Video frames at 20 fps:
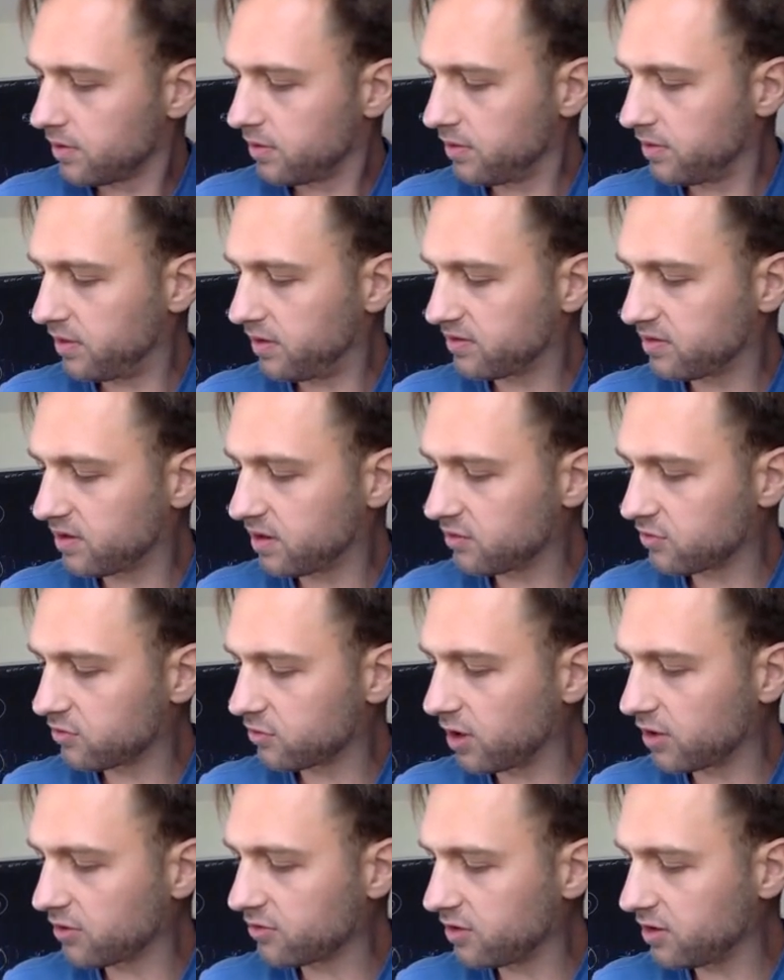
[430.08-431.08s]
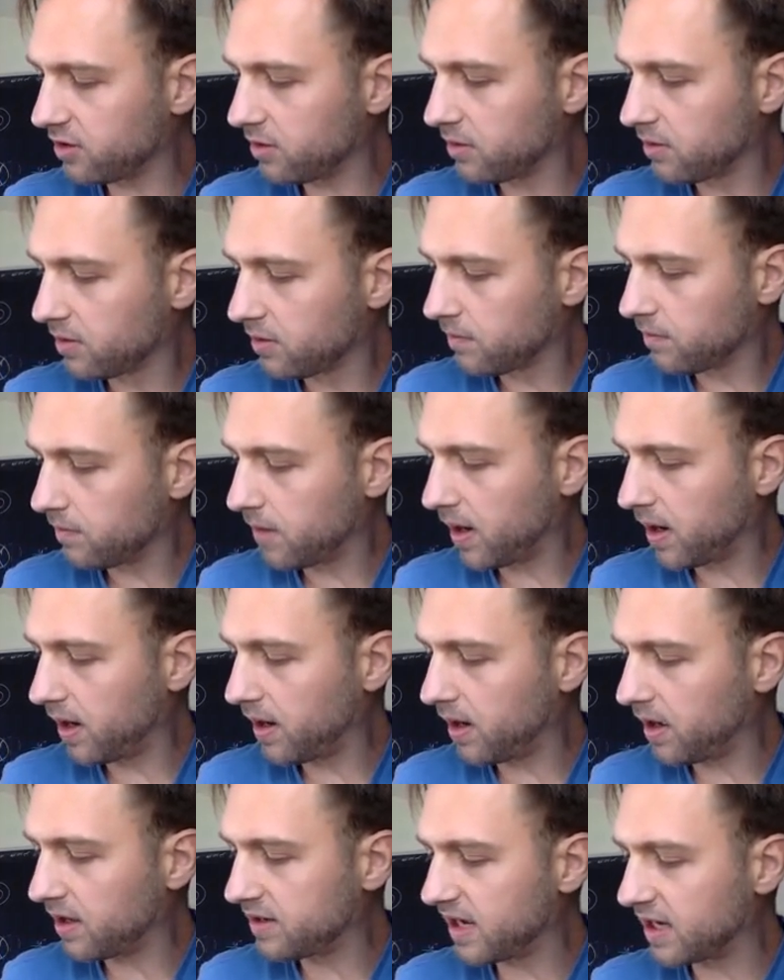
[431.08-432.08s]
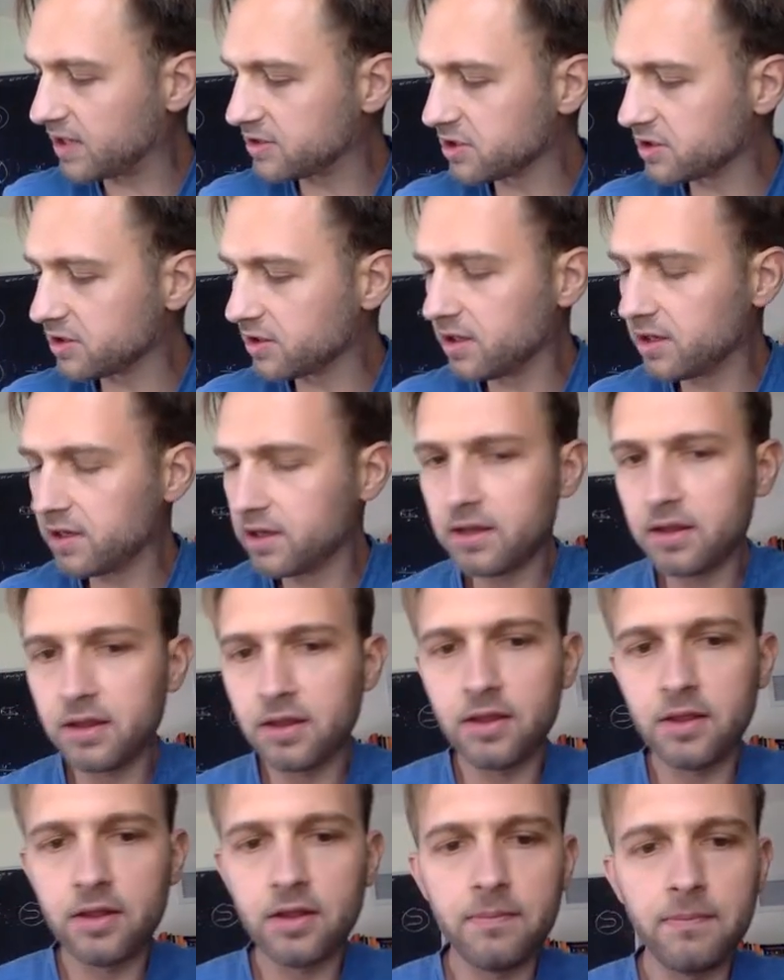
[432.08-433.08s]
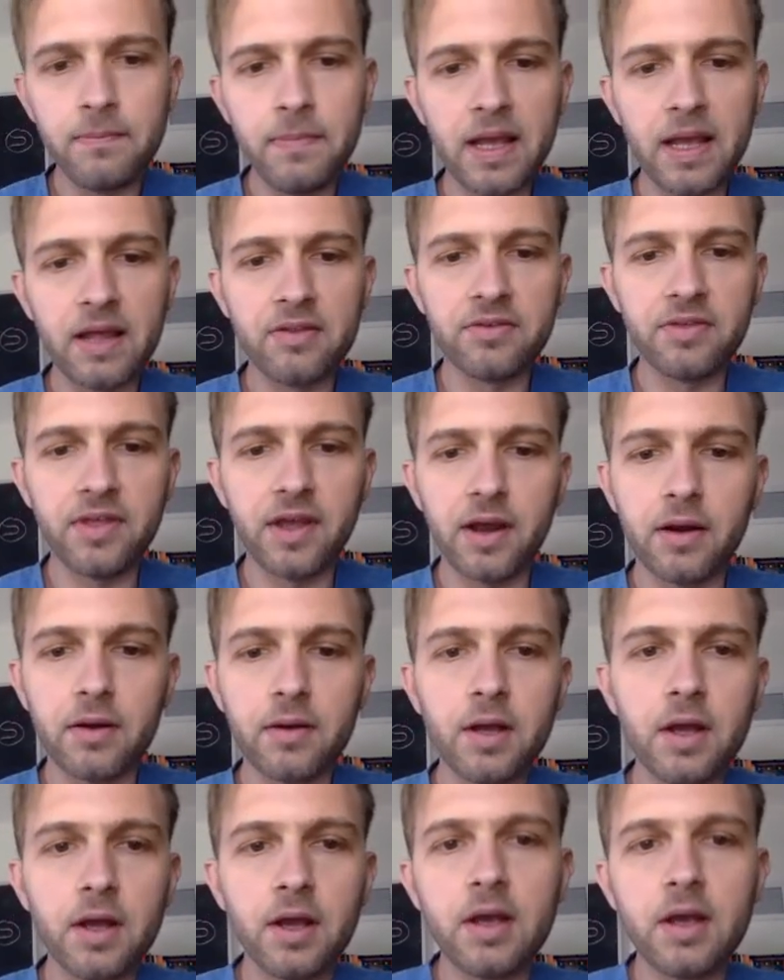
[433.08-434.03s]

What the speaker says: this construction by attaching the bands there.